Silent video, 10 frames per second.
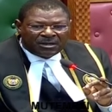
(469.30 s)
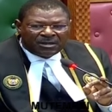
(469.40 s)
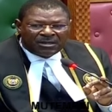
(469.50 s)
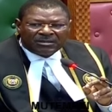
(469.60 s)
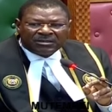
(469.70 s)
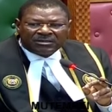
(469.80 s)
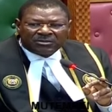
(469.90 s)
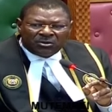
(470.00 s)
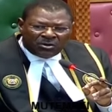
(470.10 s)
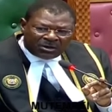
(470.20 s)
This
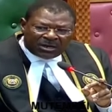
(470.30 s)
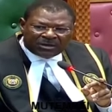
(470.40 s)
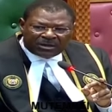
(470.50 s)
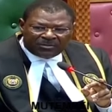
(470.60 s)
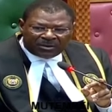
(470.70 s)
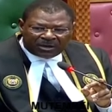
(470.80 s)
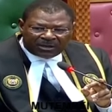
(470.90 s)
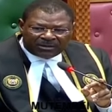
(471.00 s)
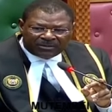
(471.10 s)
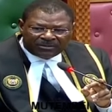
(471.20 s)
is order Kiborek.